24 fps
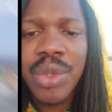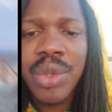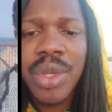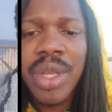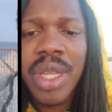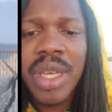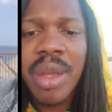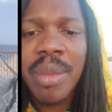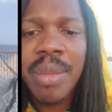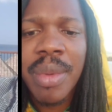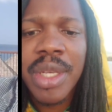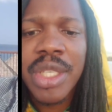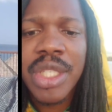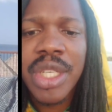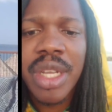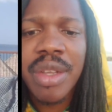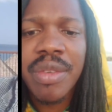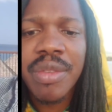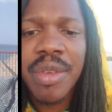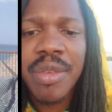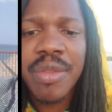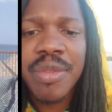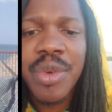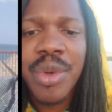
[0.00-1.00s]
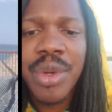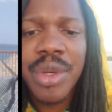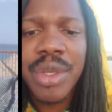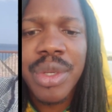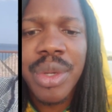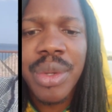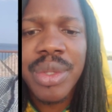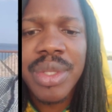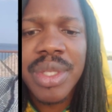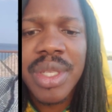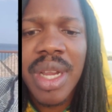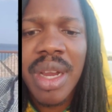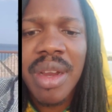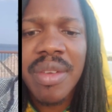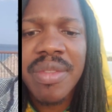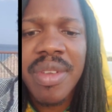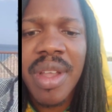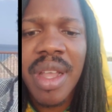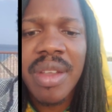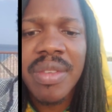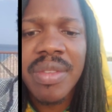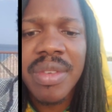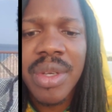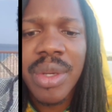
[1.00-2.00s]
and you give them a check for 4,000
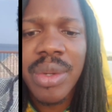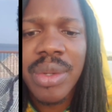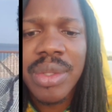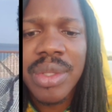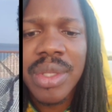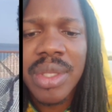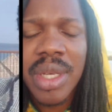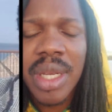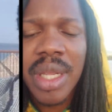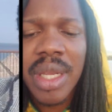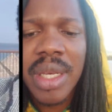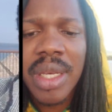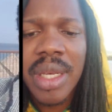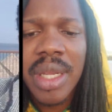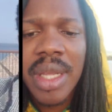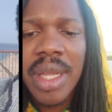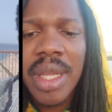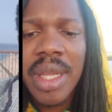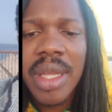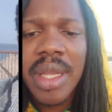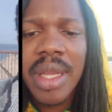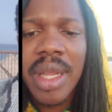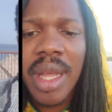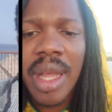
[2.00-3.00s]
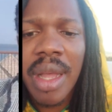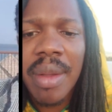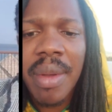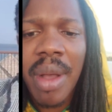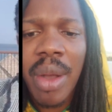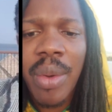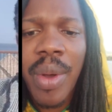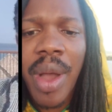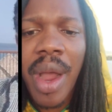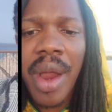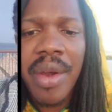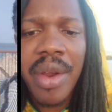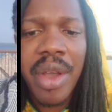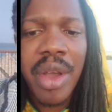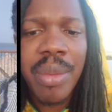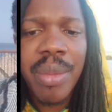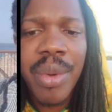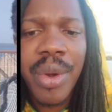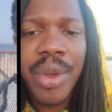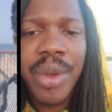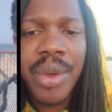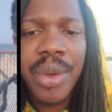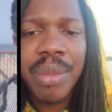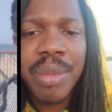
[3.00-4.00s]
or 5,000 then. Um, a war I
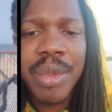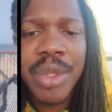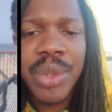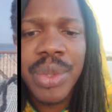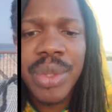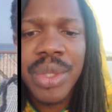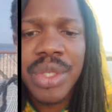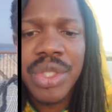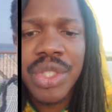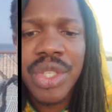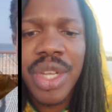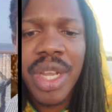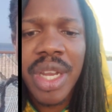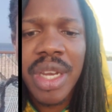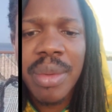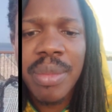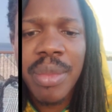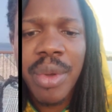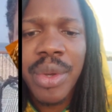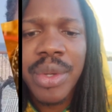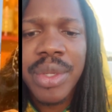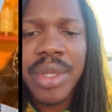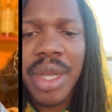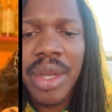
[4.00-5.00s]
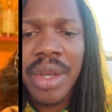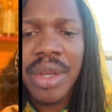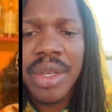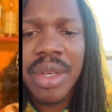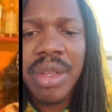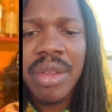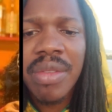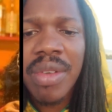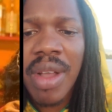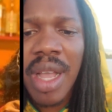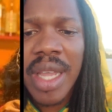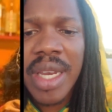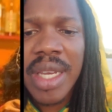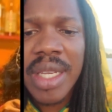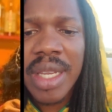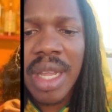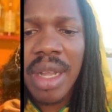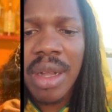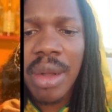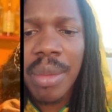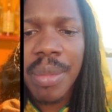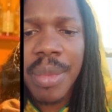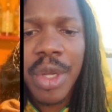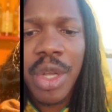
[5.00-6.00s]
go broke out between the three of them out, I go divide
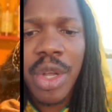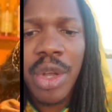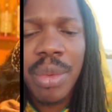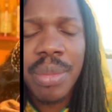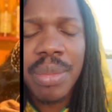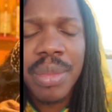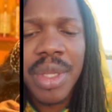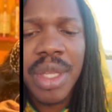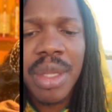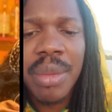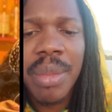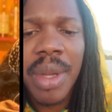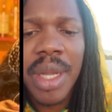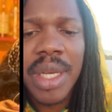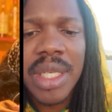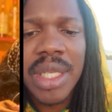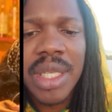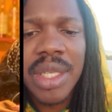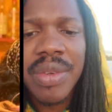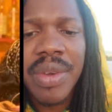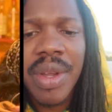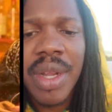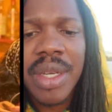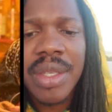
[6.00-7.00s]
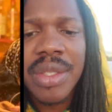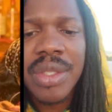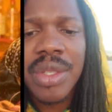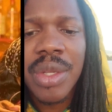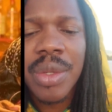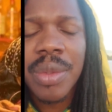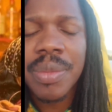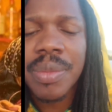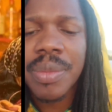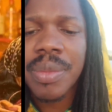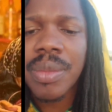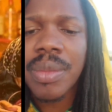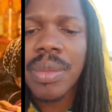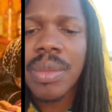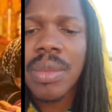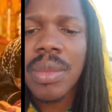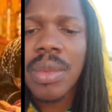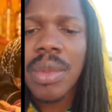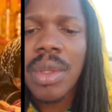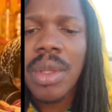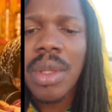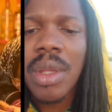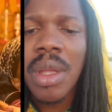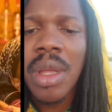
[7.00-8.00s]
it, I go become immaterial. So,
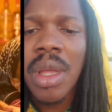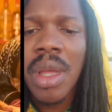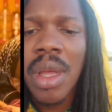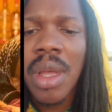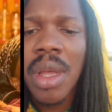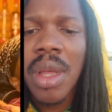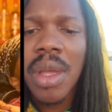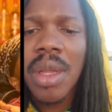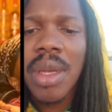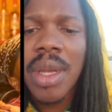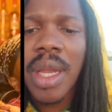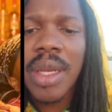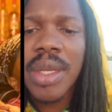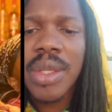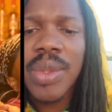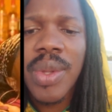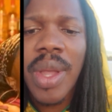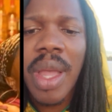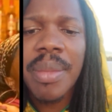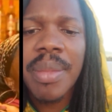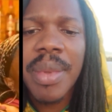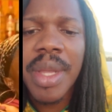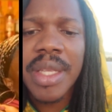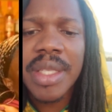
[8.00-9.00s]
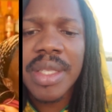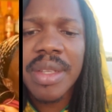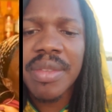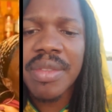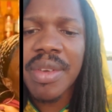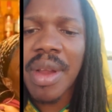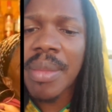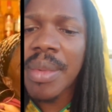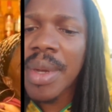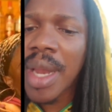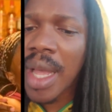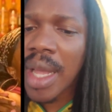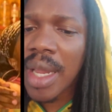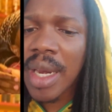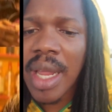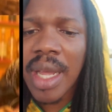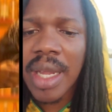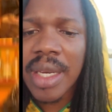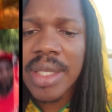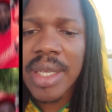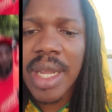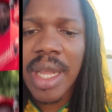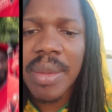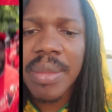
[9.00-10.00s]
that is why I may from long,
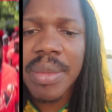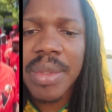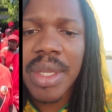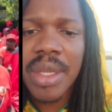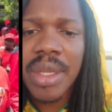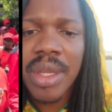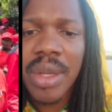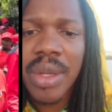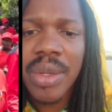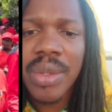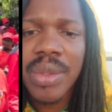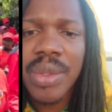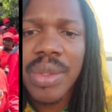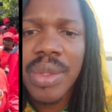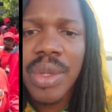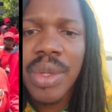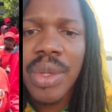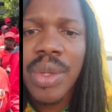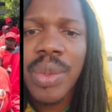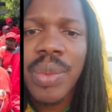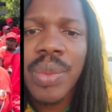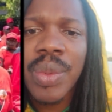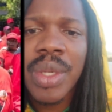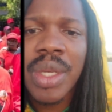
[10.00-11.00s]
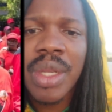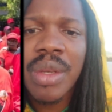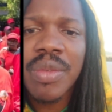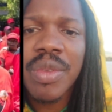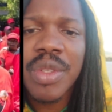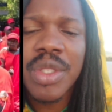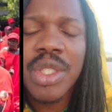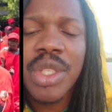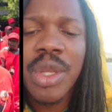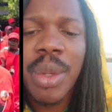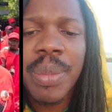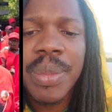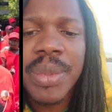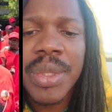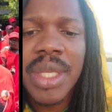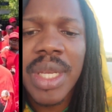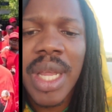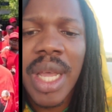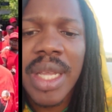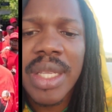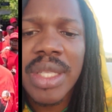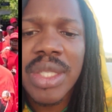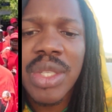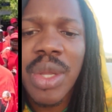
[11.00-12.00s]
long time say, yo, we need to
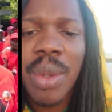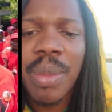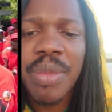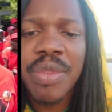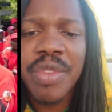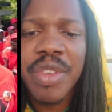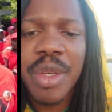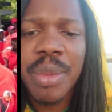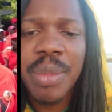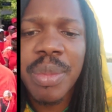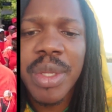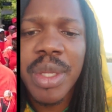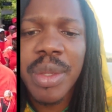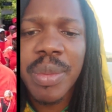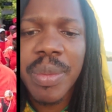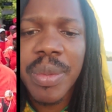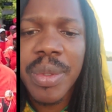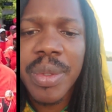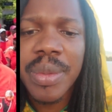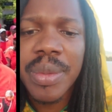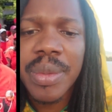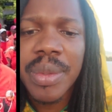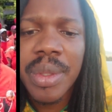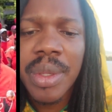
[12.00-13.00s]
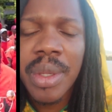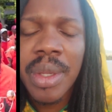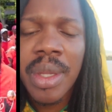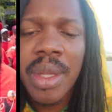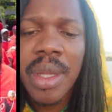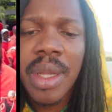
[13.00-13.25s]
subsidize something for the people.